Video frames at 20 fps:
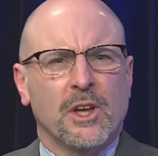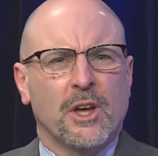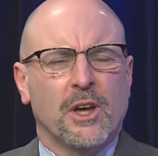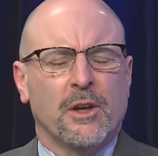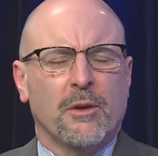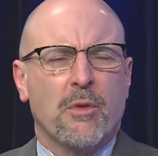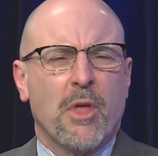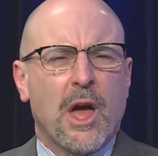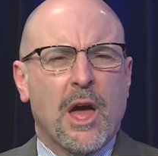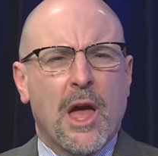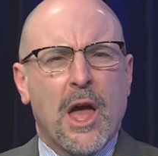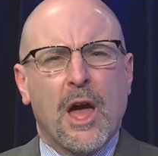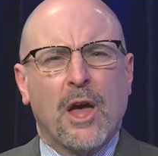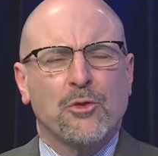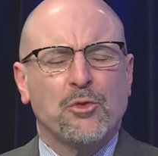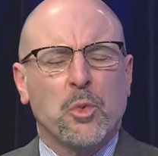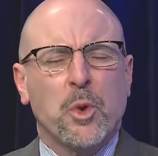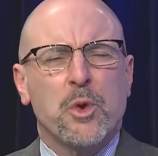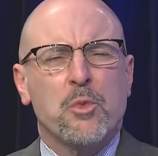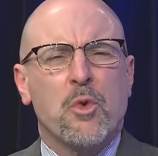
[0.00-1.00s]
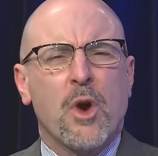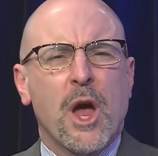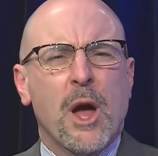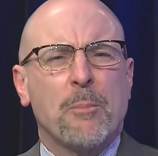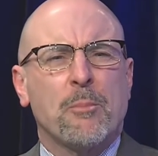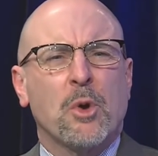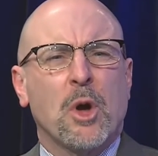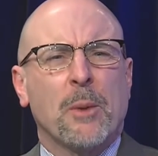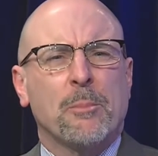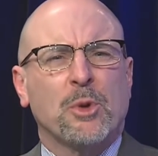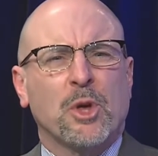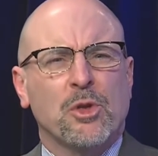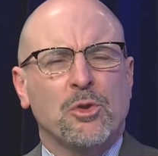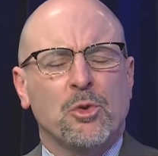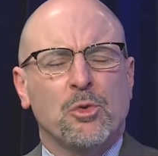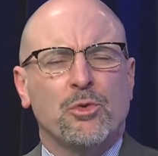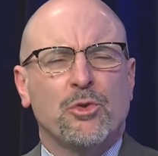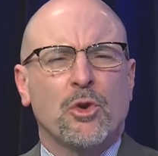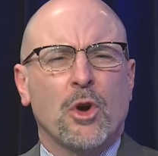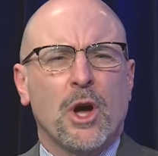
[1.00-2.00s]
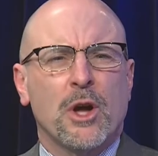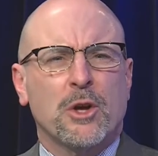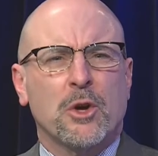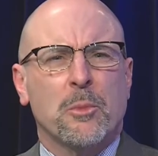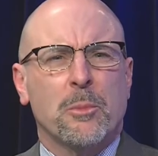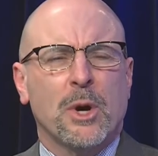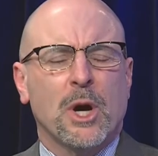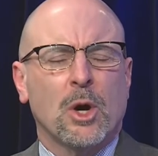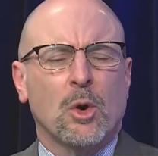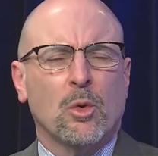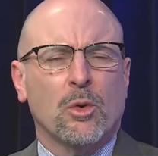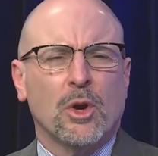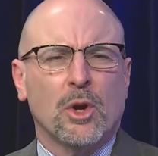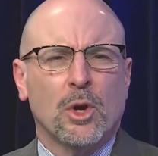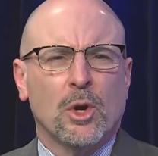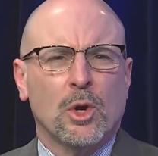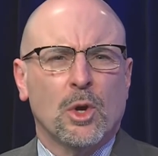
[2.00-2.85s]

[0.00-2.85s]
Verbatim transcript: Uh, as we wrap up, can you talk about